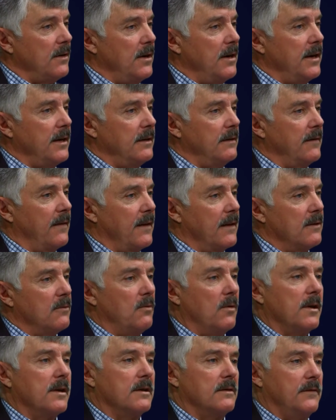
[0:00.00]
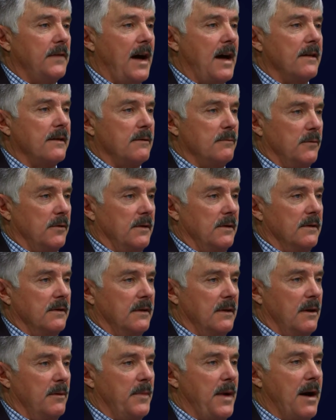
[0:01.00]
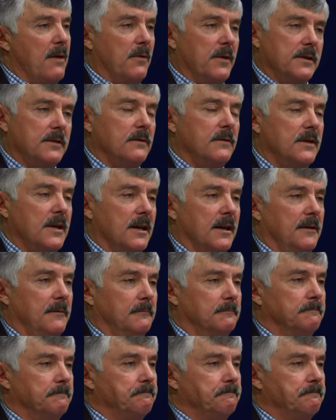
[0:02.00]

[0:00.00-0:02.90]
on what is valuable about what you've done.